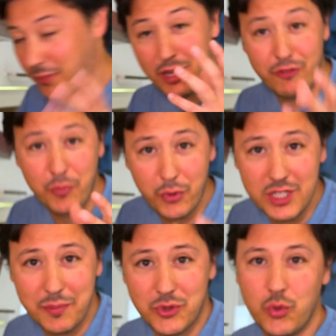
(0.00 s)
but if you put
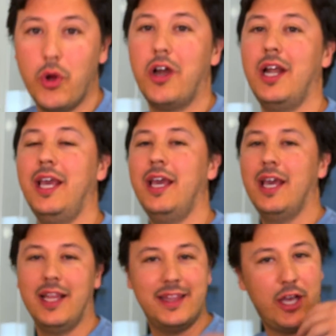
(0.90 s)
them too early,
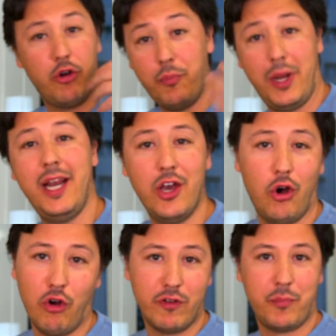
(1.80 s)
they completely
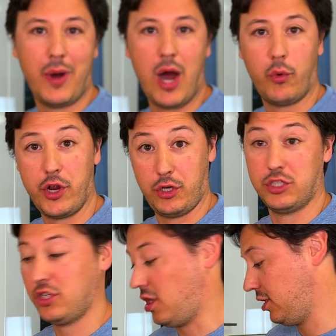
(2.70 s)
overpower your
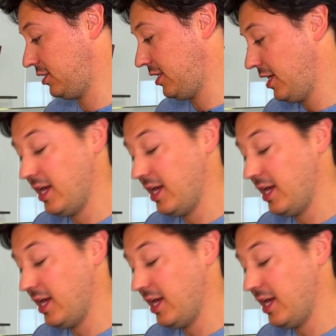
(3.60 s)
sauce.